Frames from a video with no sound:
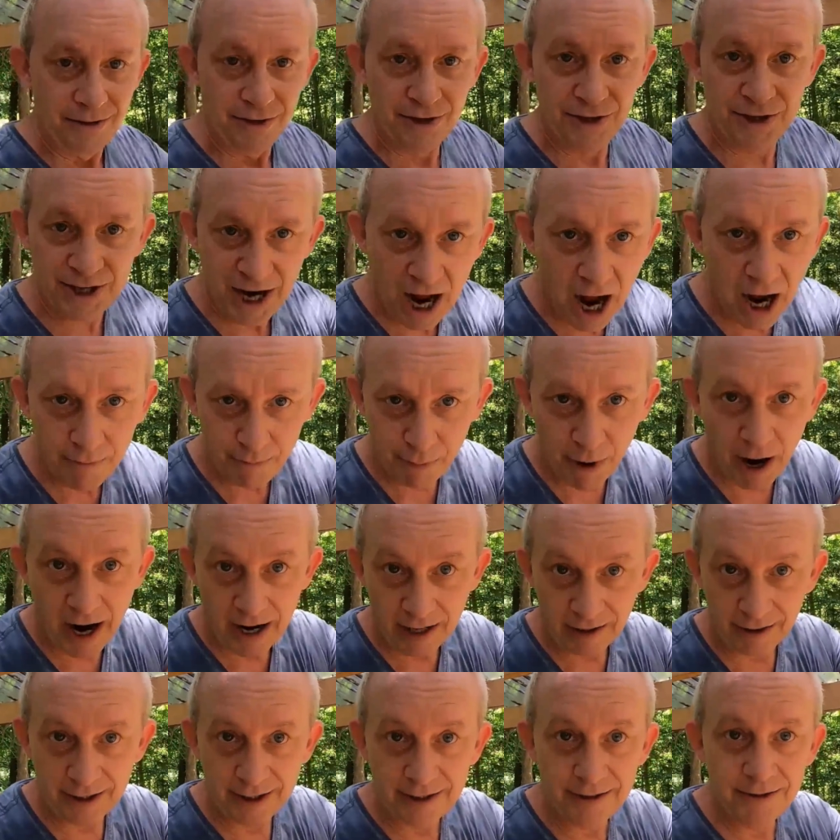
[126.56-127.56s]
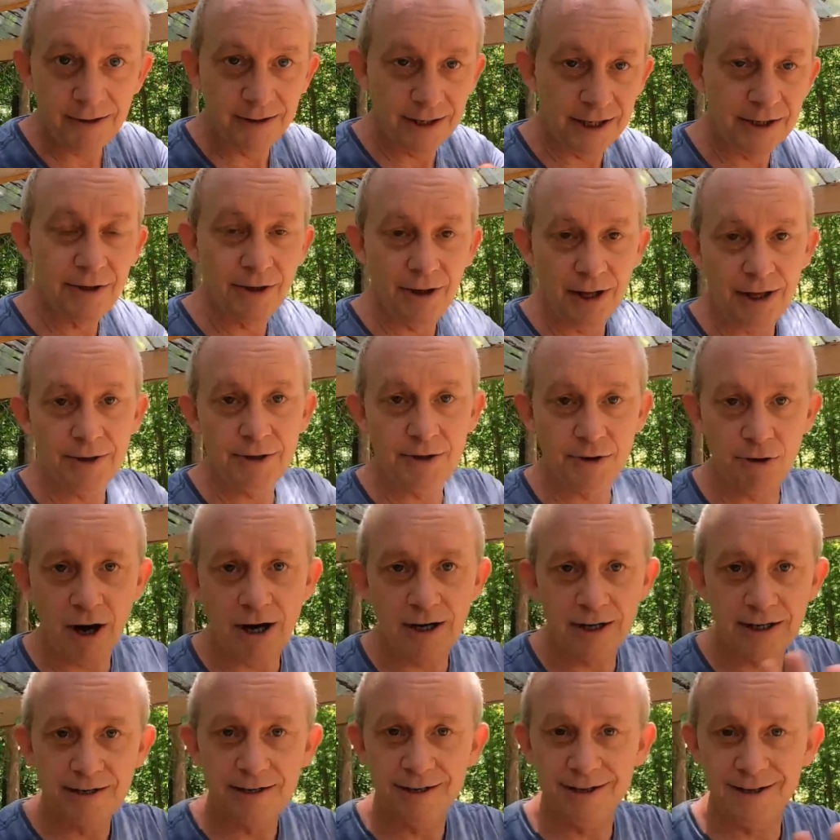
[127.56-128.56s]
the stockpiling. Let's, let's
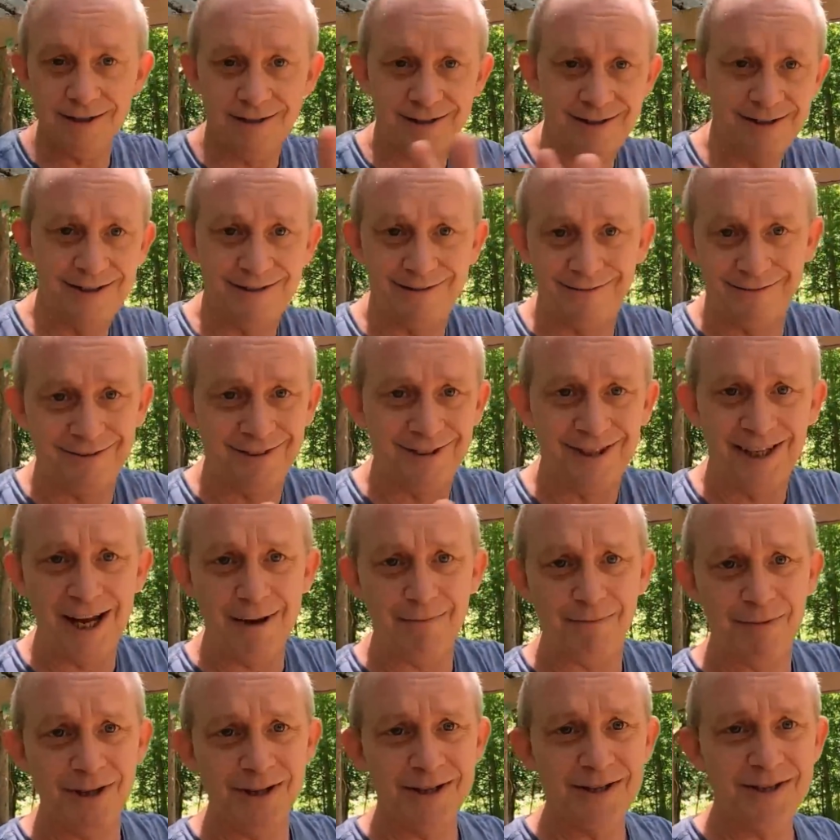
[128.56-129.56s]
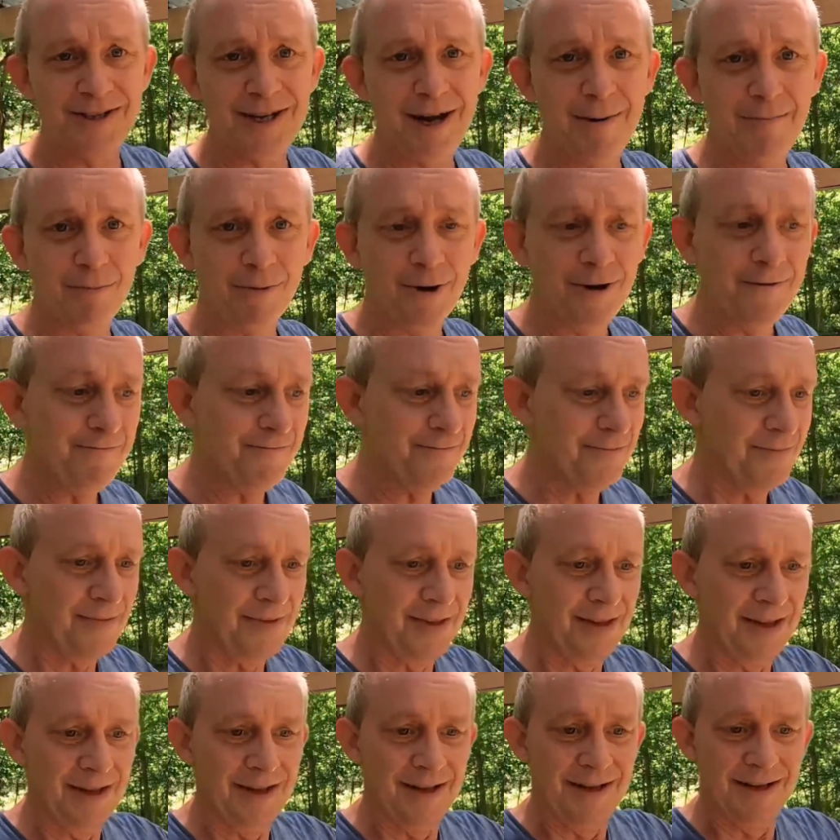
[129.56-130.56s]
try to keep this separate.
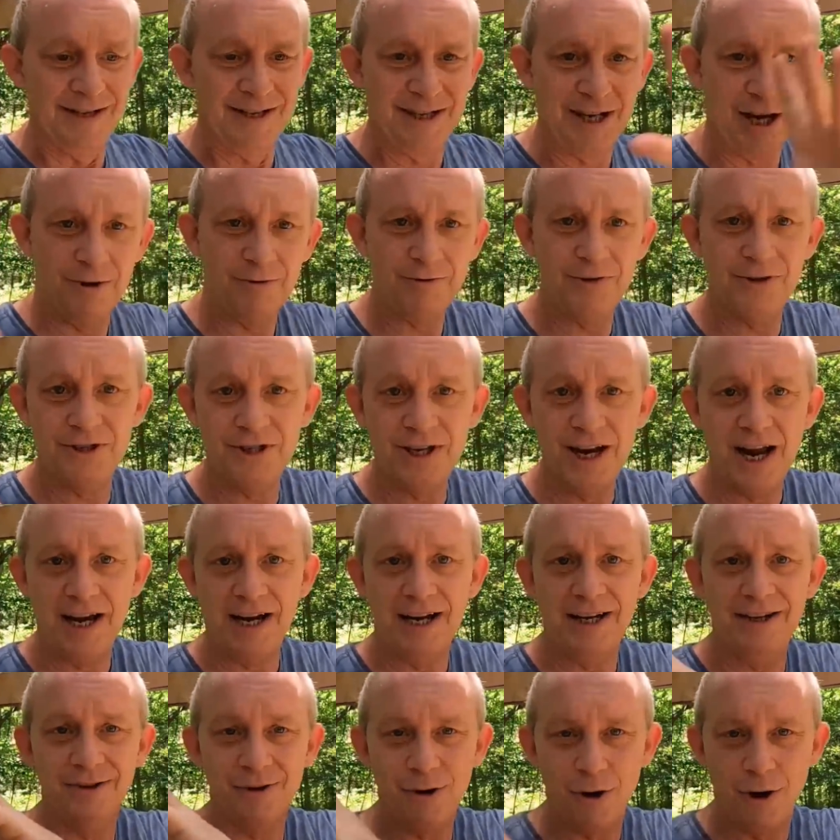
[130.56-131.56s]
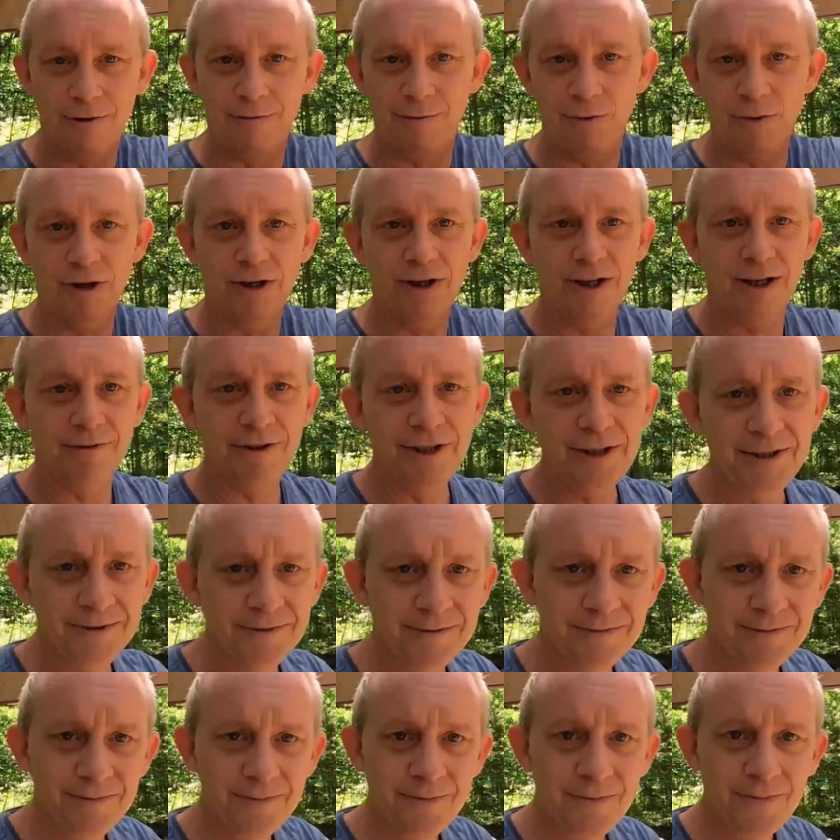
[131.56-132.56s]
Self-sustaining, off-grid living,
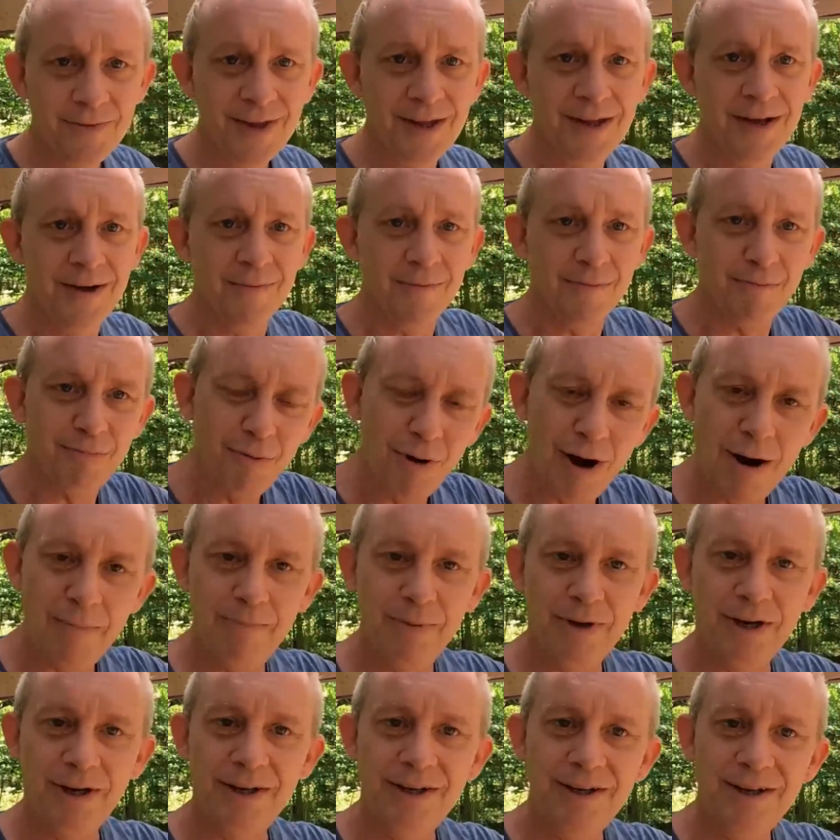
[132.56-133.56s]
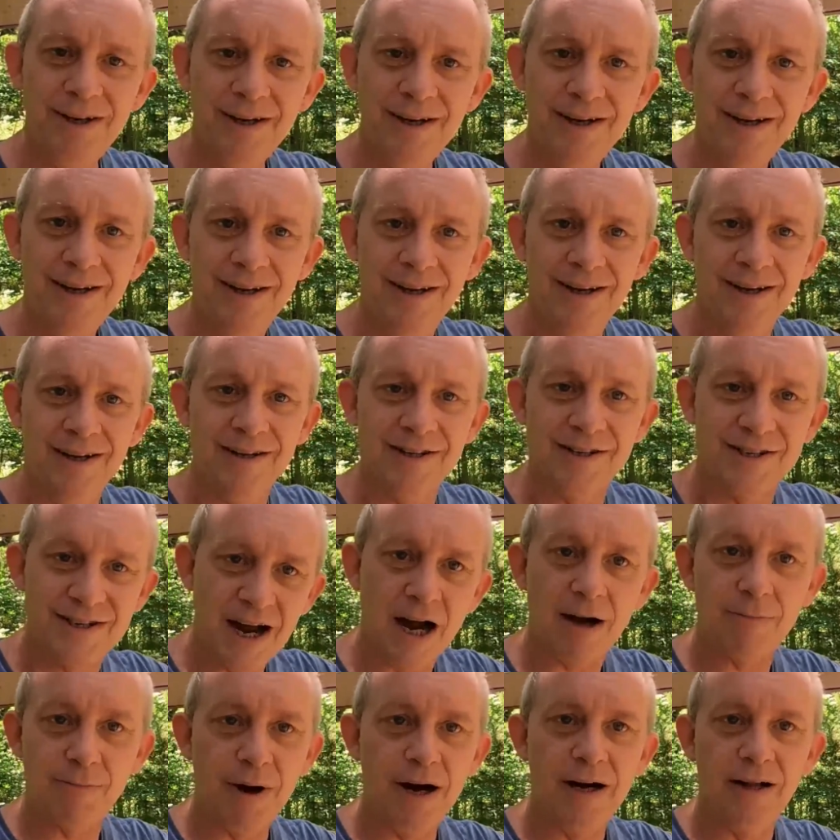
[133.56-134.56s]
prepping,
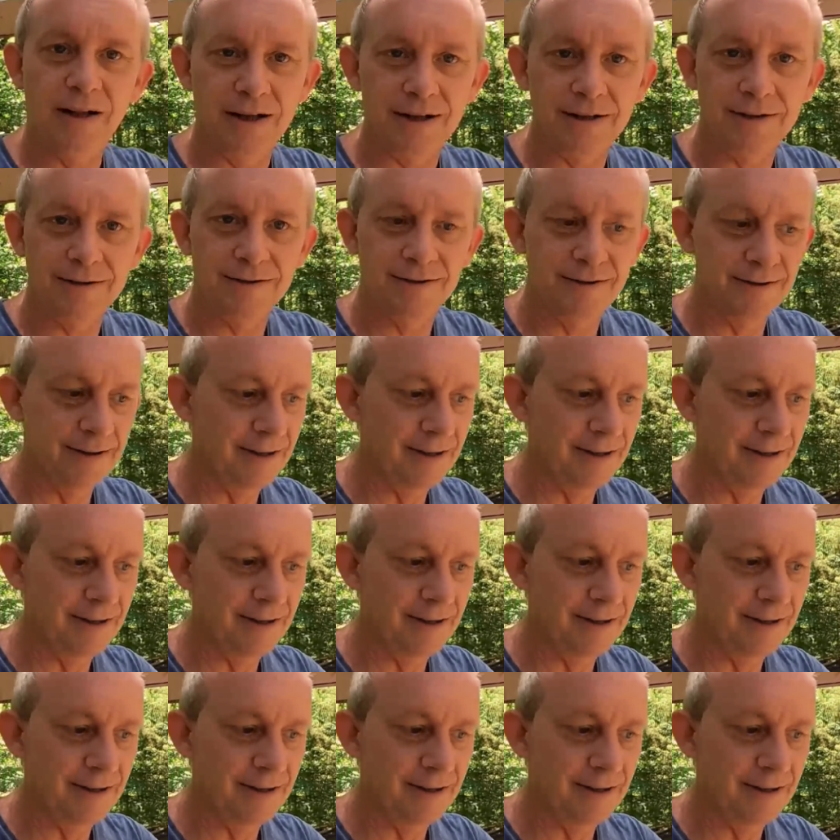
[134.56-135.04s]
stockpiling.